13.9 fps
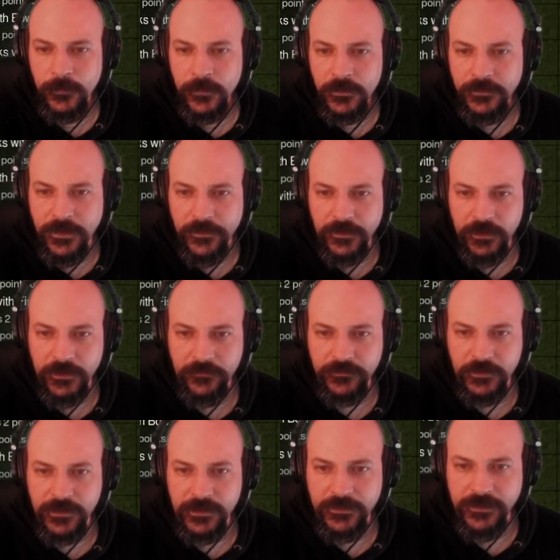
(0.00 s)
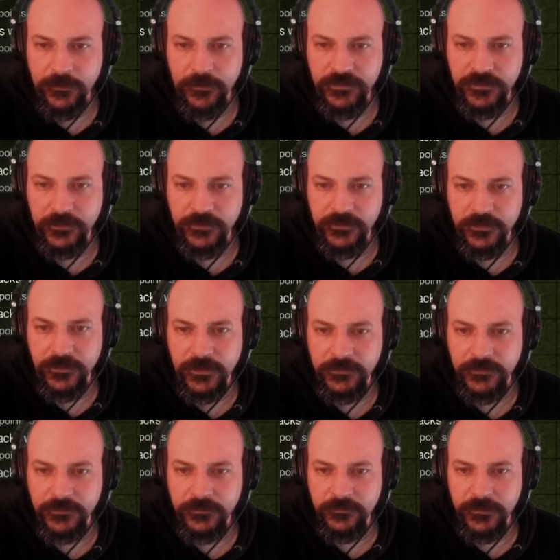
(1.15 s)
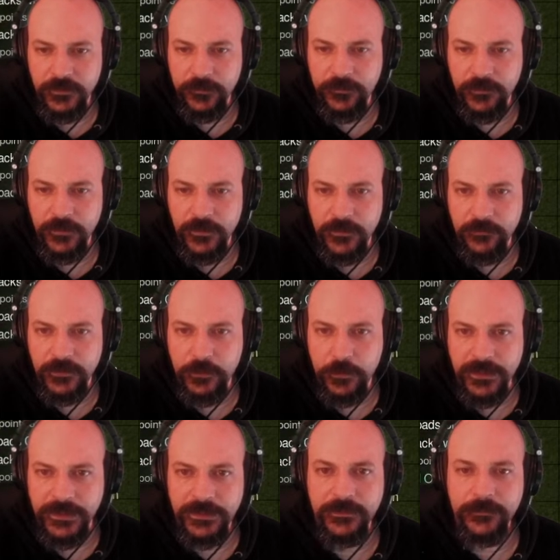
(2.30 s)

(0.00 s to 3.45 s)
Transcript: Yeah, they're not even doing any damage to us. Like, they're just really, they're really weak.